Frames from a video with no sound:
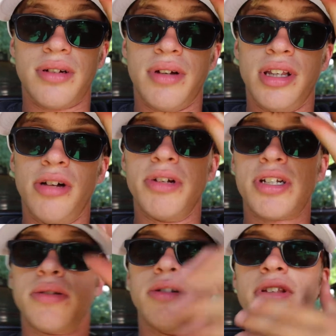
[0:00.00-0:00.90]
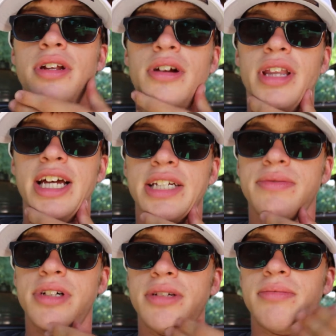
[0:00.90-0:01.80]
A little bit shorter than our last
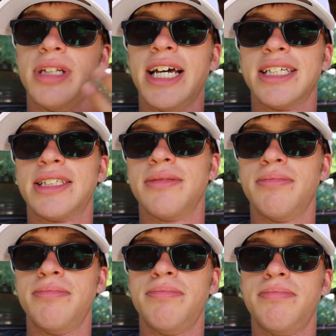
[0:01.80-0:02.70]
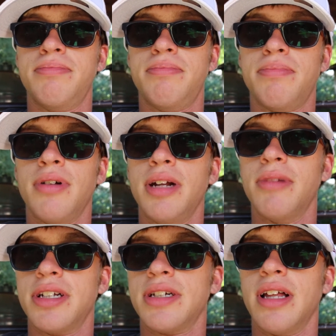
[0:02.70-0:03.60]
one, but that's pretty
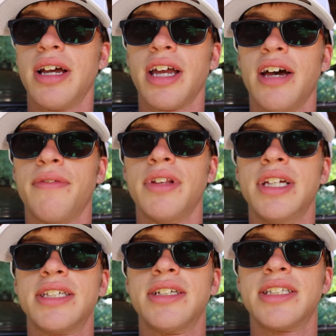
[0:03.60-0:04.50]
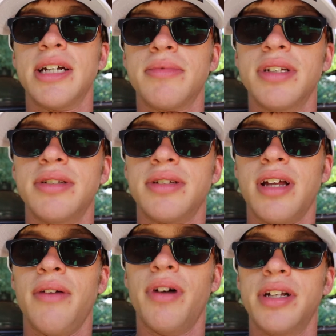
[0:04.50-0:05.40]
much all I got for this. Just something
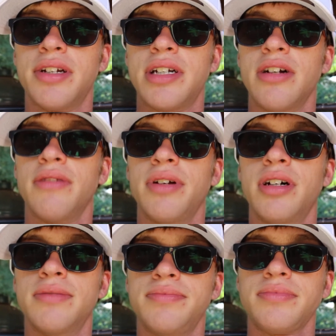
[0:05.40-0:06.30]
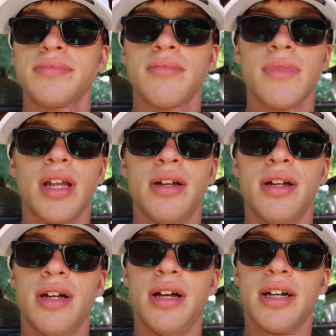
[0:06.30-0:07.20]
I wanted to share with y'all.
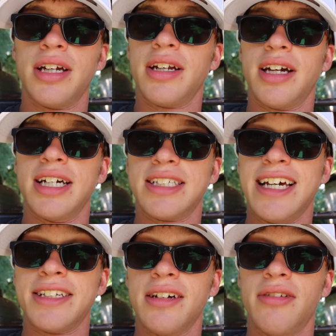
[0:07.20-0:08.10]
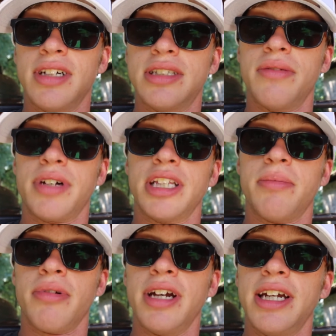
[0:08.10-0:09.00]
Again, guys, as always, don't forget to
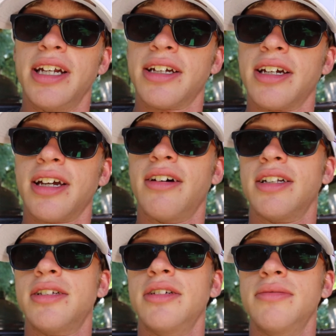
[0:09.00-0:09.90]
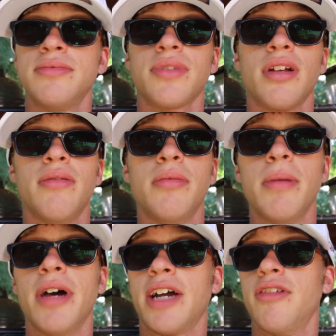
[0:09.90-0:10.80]
pray, eat, and kick out too. We'll be
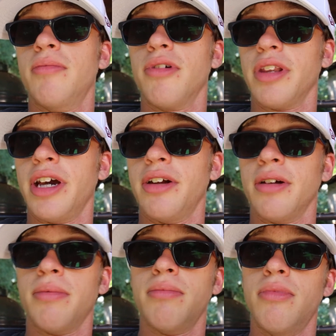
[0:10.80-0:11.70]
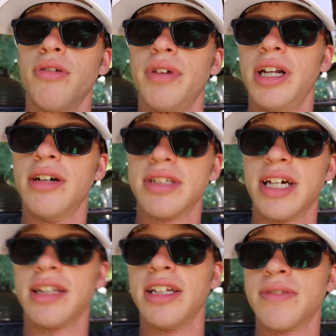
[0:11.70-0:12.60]
back with more later. More videos
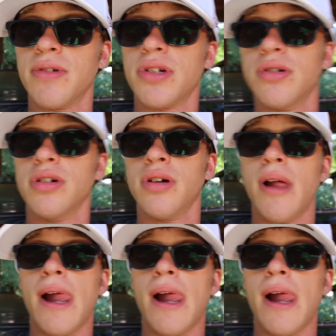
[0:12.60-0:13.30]
like this for sure.